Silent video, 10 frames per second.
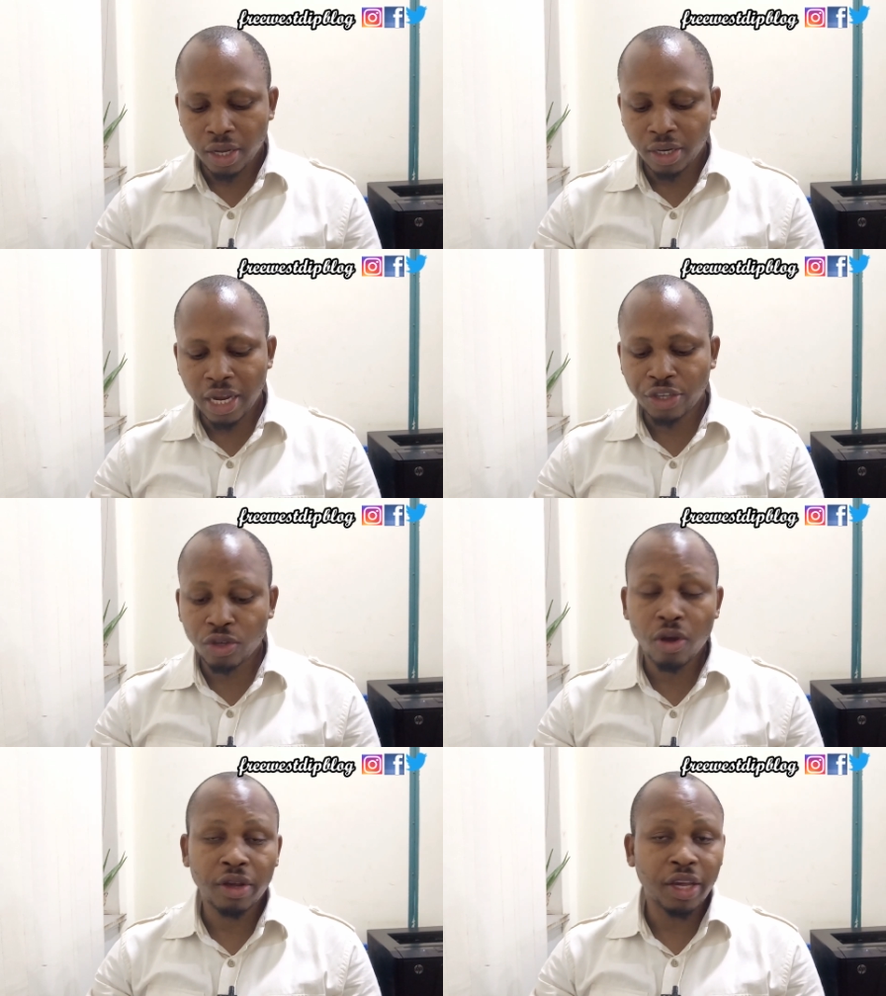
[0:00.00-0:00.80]
that
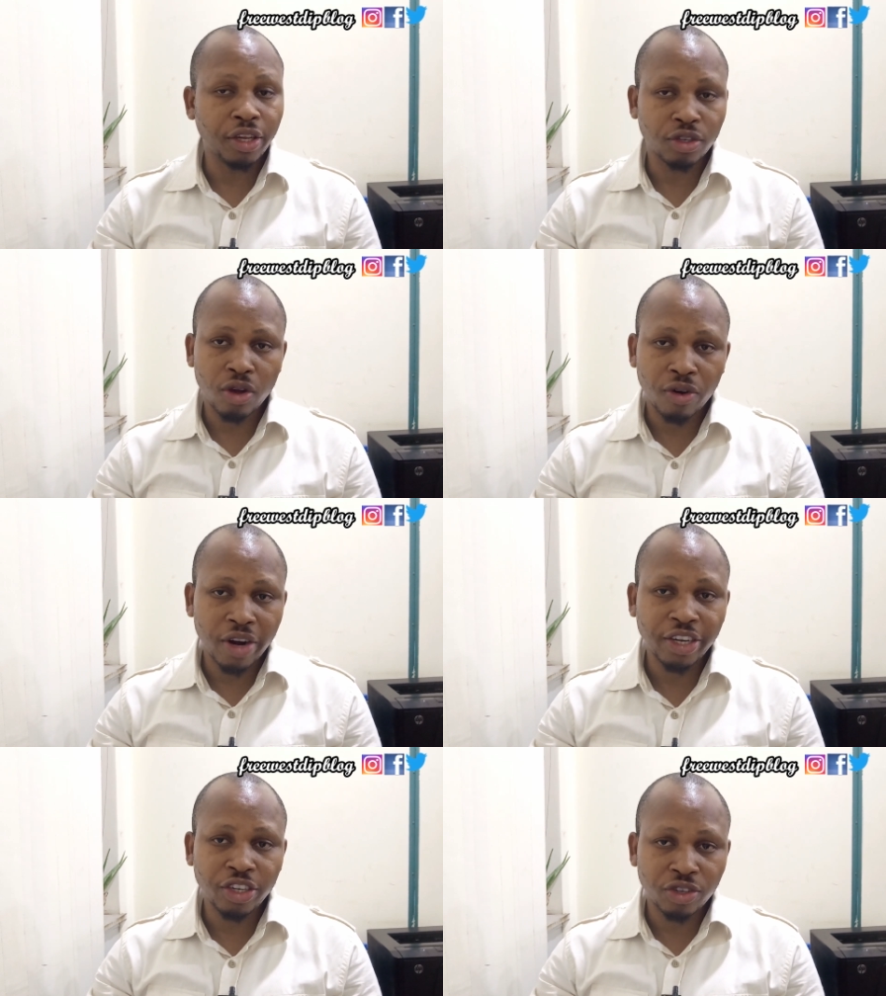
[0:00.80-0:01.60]
song is
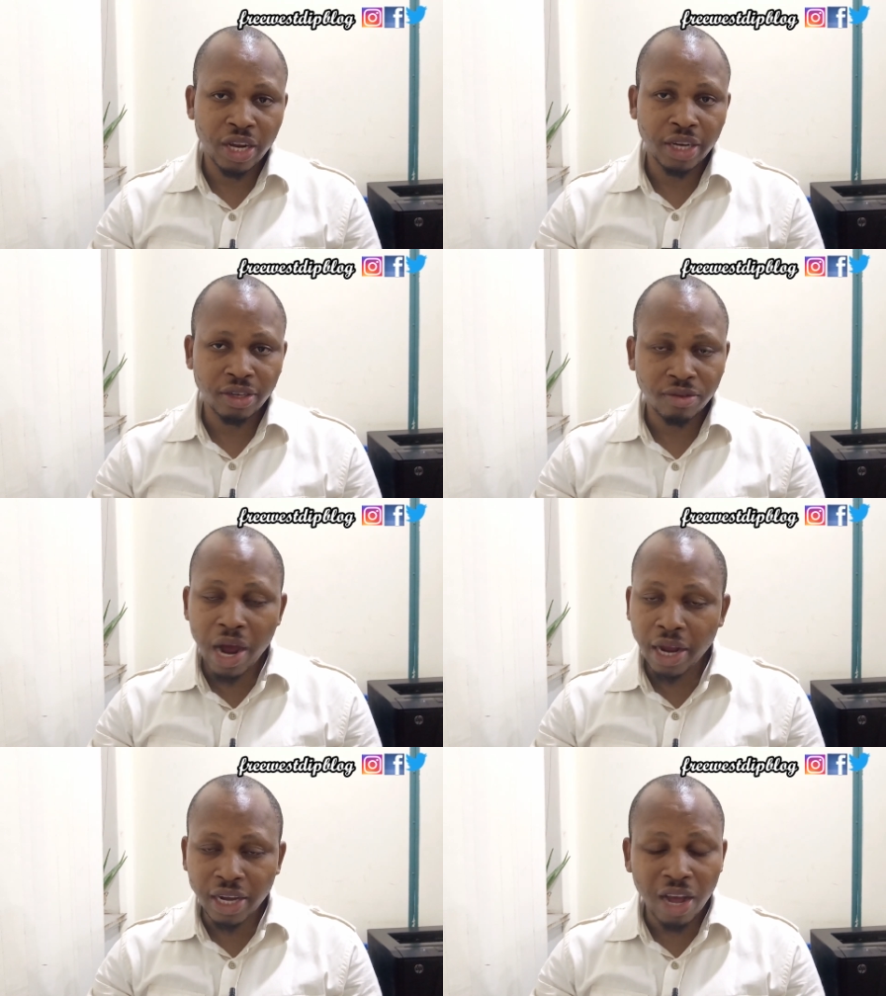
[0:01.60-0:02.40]
already trending
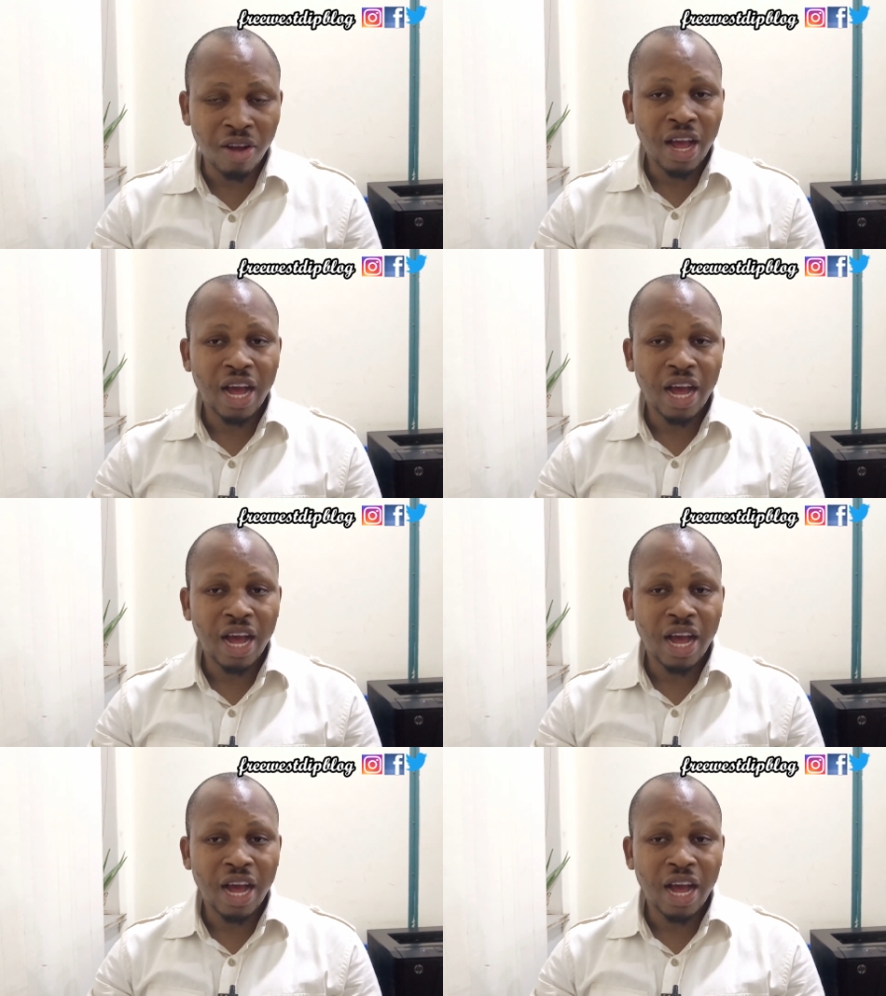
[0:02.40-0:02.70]
right now.